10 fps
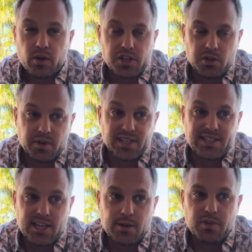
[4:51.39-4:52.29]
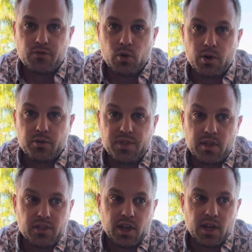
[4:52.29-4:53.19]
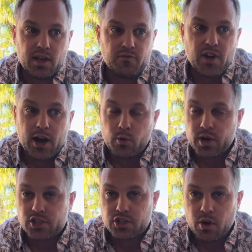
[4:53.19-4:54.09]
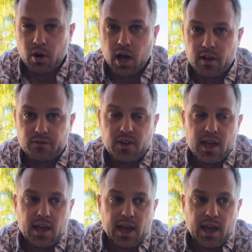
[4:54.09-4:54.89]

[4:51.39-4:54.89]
QNT, before the fireworks go off